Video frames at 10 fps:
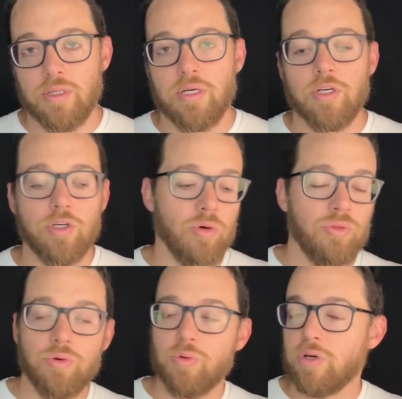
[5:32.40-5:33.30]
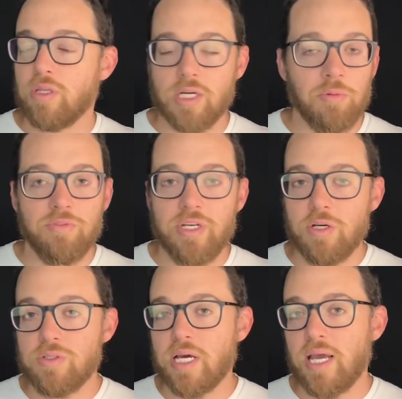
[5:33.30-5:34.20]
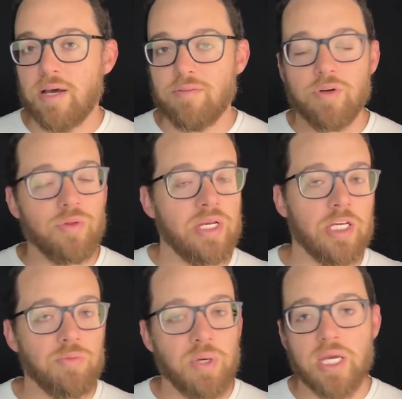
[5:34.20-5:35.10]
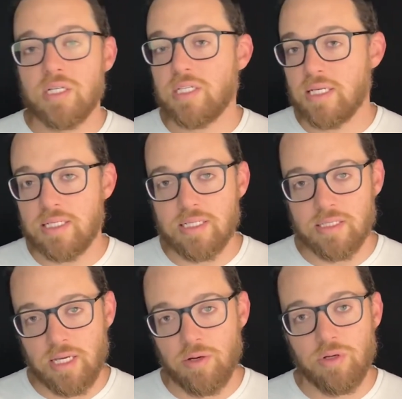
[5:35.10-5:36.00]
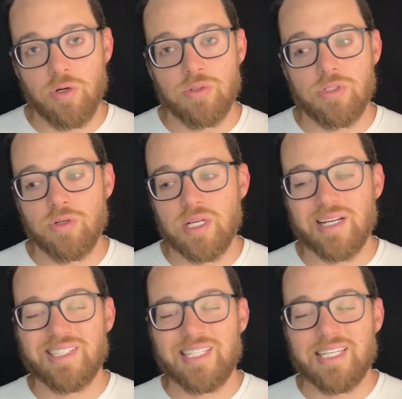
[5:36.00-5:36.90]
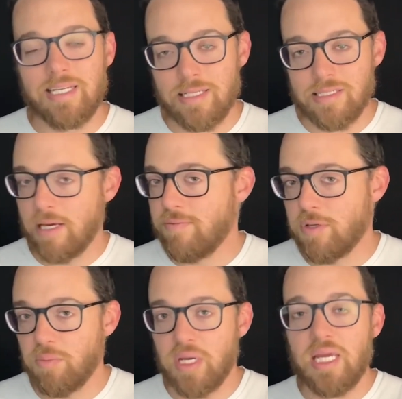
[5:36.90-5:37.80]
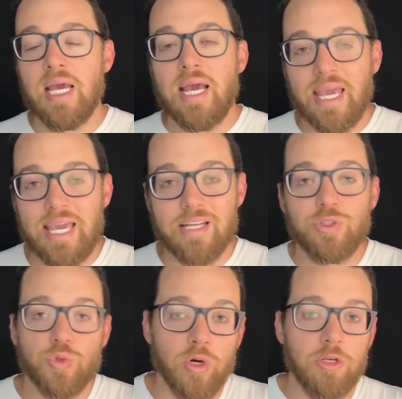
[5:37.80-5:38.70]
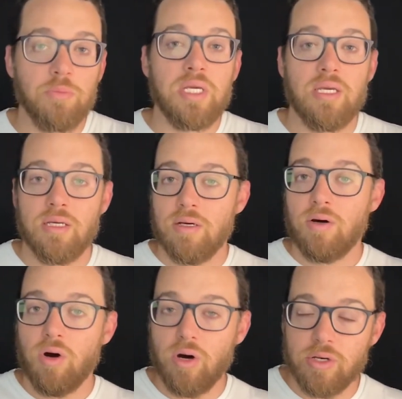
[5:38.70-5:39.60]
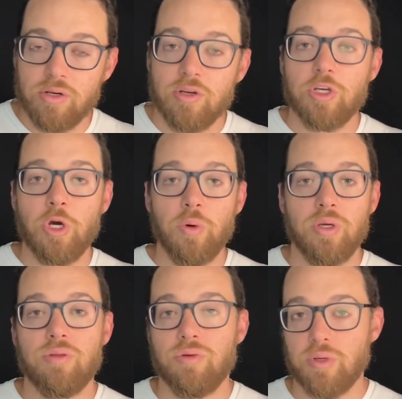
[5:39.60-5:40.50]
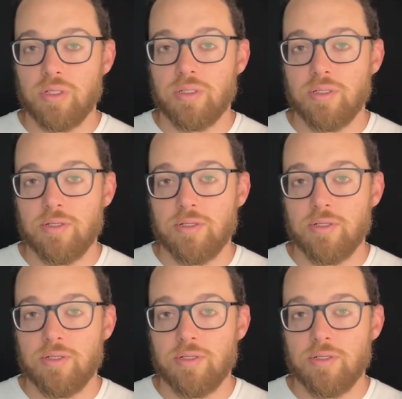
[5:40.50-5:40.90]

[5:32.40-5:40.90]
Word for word: And go through, look at a couple videos I have, go to the next page, get a discount code so you can actually get in, save some money, and join me on going through it